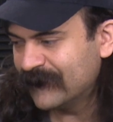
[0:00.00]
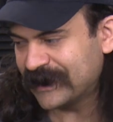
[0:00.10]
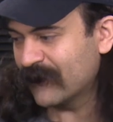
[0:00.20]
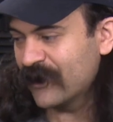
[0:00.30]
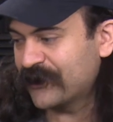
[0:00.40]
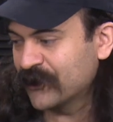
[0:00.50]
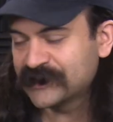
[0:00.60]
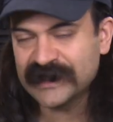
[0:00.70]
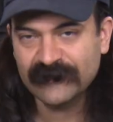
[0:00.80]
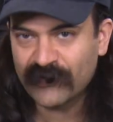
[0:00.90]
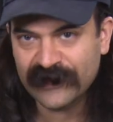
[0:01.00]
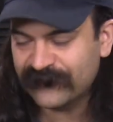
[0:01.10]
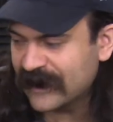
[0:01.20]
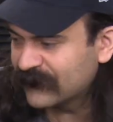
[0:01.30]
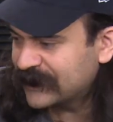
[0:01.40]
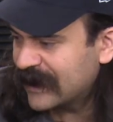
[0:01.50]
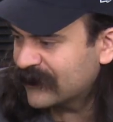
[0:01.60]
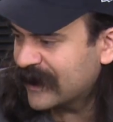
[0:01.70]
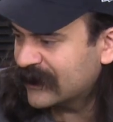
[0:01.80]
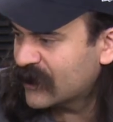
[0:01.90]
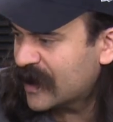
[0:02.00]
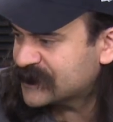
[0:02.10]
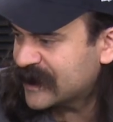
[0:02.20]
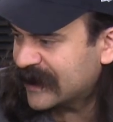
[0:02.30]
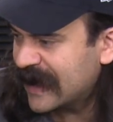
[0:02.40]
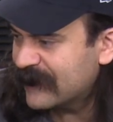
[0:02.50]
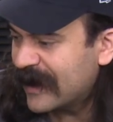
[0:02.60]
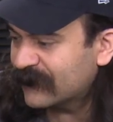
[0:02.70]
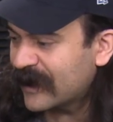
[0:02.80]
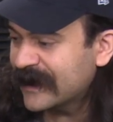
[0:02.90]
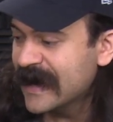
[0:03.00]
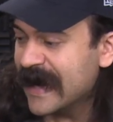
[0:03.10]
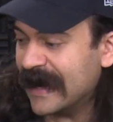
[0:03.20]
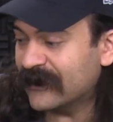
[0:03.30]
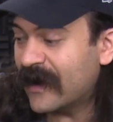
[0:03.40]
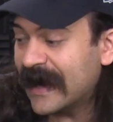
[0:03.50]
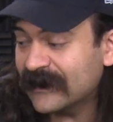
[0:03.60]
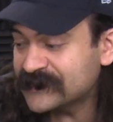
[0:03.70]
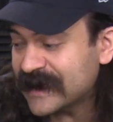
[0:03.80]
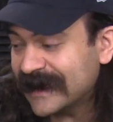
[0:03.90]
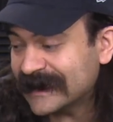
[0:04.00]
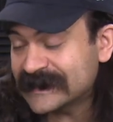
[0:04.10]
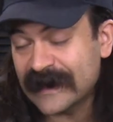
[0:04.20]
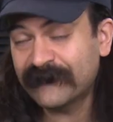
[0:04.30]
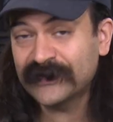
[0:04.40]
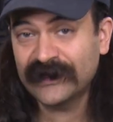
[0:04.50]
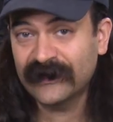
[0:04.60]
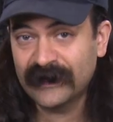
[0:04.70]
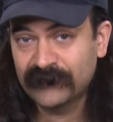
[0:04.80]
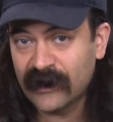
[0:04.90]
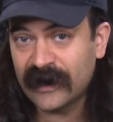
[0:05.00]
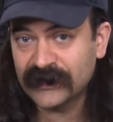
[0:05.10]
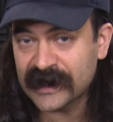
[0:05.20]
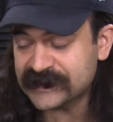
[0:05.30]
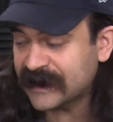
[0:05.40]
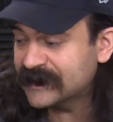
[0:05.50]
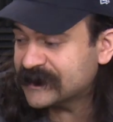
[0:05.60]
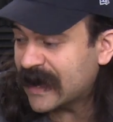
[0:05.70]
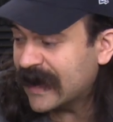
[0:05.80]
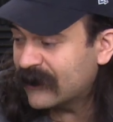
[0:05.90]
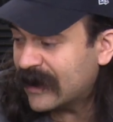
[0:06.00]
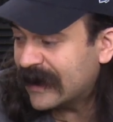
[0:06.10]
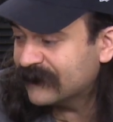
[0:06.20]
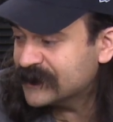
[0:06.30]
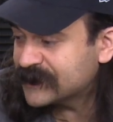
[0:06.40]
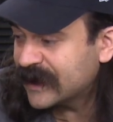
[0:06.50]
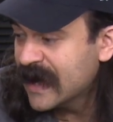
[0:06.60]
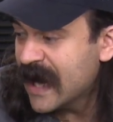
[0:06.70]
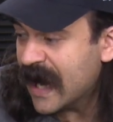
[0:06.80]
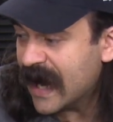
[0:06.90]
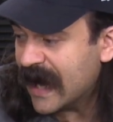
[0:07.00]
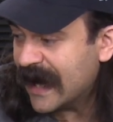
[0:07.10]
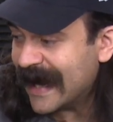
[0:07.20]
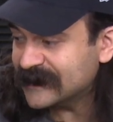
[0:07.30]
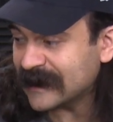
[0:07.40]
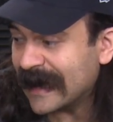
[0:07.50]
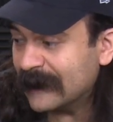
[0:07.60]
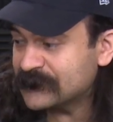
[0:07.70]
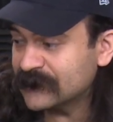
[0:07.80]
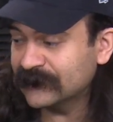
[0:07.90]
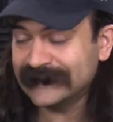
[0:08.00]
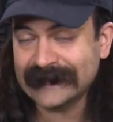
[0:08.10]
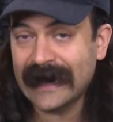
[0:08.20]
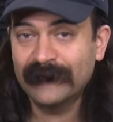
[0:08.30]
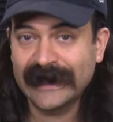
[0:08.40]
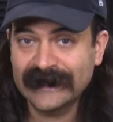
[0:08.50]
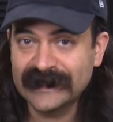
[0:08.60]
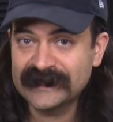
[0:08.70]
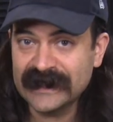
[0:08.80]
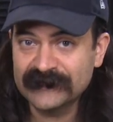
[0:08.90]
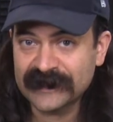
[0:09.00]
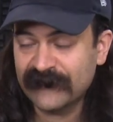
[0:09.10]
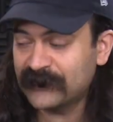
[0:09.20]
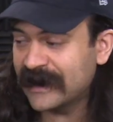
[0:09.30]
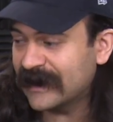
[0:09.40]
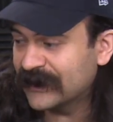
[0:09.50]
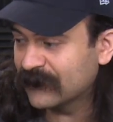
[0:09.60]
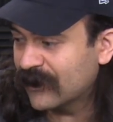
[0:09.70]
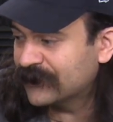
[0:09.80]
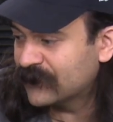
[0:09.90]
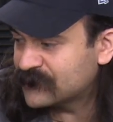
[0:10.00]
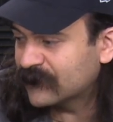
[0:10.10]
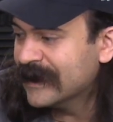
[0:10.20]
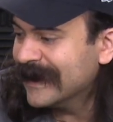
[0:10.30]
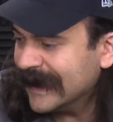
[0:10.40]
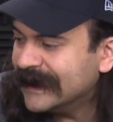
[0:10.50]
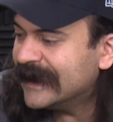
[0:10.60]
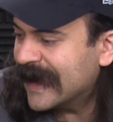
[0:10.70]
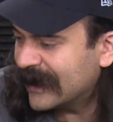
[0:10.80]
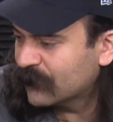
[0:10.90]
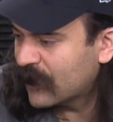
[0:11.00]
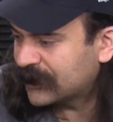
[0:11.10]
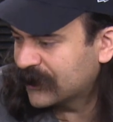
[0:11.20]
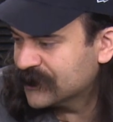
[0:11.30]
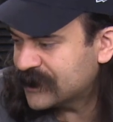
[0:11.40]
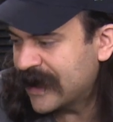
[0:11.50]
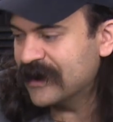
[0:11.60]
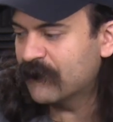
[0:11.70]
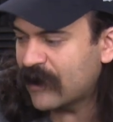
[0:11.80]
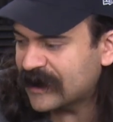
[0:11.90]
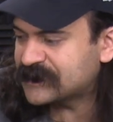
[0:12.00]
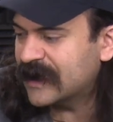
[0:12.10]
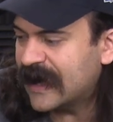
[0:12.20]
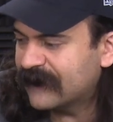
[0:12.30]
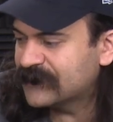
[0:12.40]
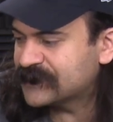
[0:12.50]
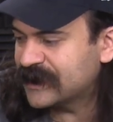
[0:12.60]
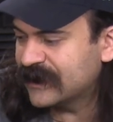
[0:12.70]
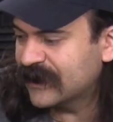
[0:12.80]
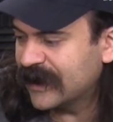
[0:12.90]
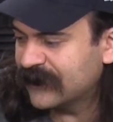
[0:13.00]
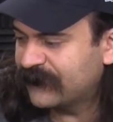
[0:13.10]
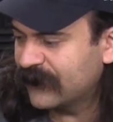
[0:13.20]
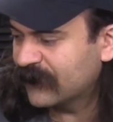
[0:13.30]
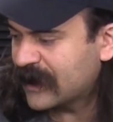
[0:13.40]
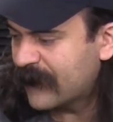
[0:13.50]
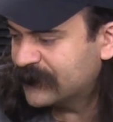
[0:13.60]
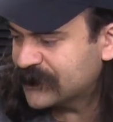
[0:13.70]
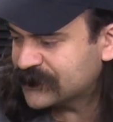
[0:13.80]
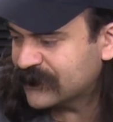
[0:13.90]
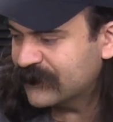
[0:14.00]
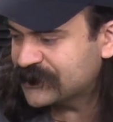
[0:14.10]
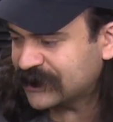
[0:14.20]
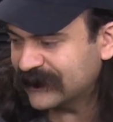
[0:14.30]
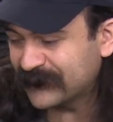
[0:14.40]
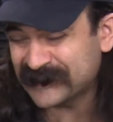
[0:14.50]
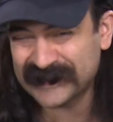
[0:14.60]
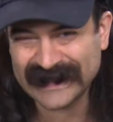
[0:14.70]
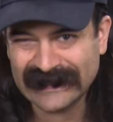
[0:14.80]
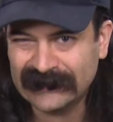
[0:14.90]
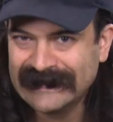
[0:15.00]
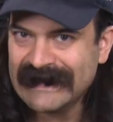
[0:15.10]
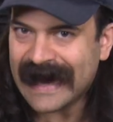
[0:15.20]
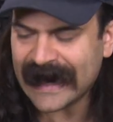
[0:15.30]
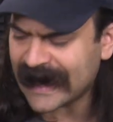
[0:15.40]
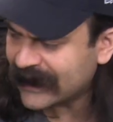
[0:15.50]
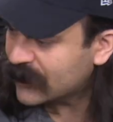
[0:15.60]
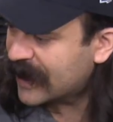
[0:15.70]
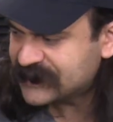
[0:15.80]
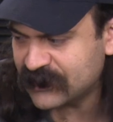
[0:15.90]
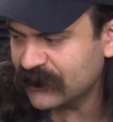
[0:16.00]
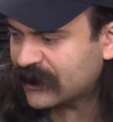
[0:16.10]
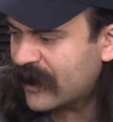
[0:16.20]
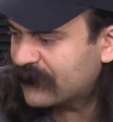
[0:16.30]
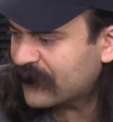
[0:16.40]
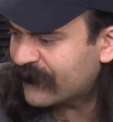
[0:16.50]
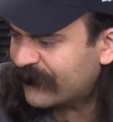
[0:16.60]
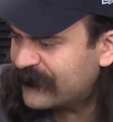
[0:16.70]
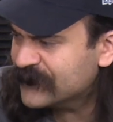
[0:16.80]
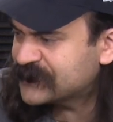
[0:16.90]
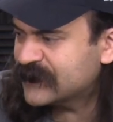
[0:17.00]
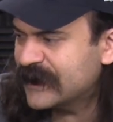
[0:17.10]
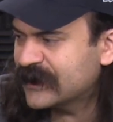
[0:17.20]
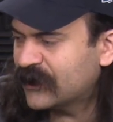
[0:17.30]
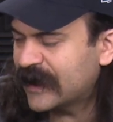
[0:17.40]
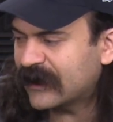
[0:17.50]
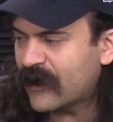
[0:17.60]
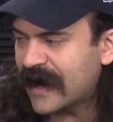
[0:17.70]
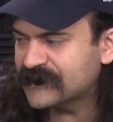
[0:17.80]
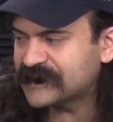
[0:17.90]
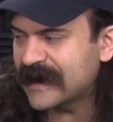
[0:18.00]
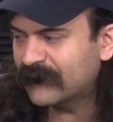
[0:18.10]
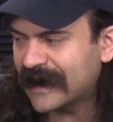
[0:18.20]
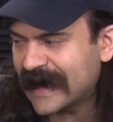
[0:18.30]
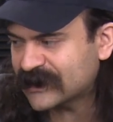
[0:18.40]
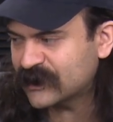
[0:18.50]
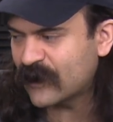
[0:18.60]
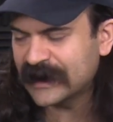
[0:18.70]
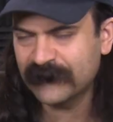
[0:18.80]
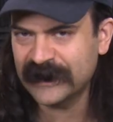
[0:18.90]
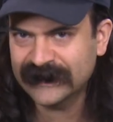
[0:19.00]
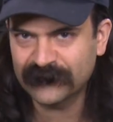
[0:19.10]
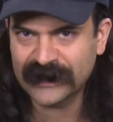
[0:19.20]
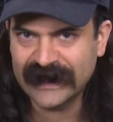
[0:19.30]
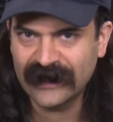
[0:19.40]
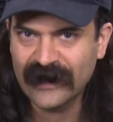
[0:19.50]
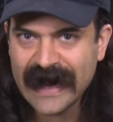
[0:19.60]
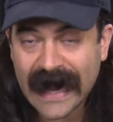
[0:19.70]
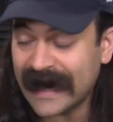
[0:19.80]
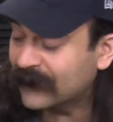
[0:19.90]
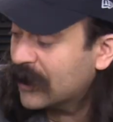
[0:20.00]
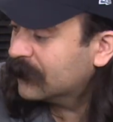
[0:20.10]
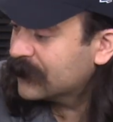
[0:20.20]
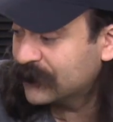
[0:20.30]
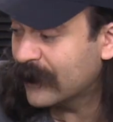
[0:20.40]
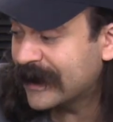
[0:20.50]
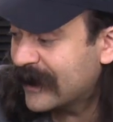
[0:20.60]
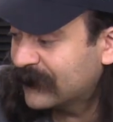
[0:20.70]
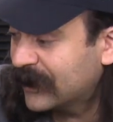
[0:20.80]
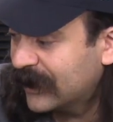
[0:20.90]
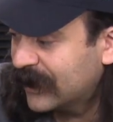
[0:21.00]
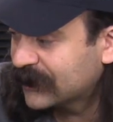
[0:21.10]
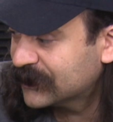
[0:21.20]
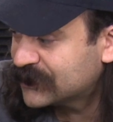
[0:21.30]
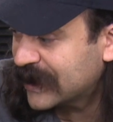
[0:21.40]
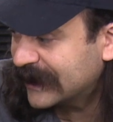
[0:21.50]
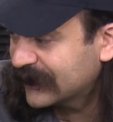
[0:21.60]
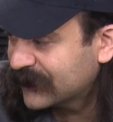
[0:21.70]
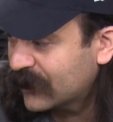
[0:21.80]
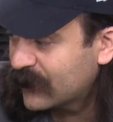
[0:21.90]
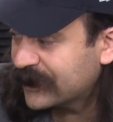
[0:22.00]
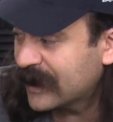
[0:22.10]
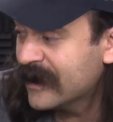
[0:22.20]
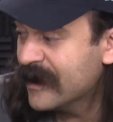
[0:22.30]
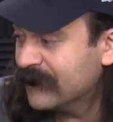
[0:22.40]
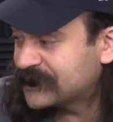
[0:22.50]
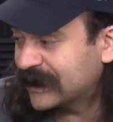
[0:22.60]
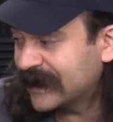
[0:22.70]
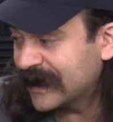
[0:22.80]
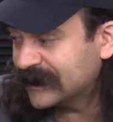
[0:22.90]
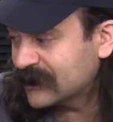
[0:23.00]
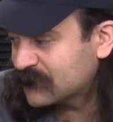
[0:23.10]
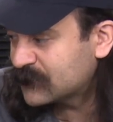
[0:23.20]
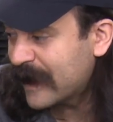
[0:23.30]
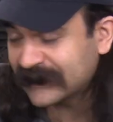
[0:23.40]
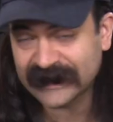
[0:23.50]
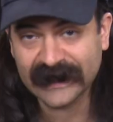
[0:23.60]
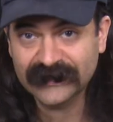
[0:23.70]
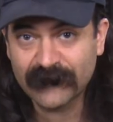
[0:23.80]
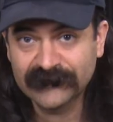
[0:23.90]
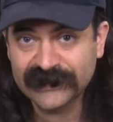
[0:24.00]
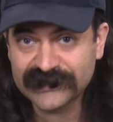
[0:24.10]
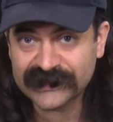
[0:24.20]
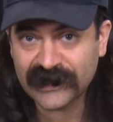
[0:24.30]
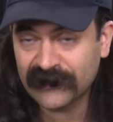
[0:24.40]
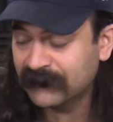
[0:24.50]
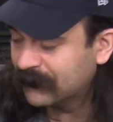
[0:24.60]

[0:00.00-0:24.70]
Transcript: but they were a 13 point favorite there and they lost that game outright. And Ohio Ohio State, except for their uh, blowout loss against Iowa, obviously, uh, has absolutely dominated the teams that they played on the road. Those were Indiana, Rutgers, and Nebraska. Obviously, uh, inferior competition to Michigan, but still, I don't know. I see where you're coming from. Feels to me though like Ohio State might actually wind up being the play here. I don't know. You might have a, a good shot here though with uh, Michigan getting disrespected, getting double digits at home.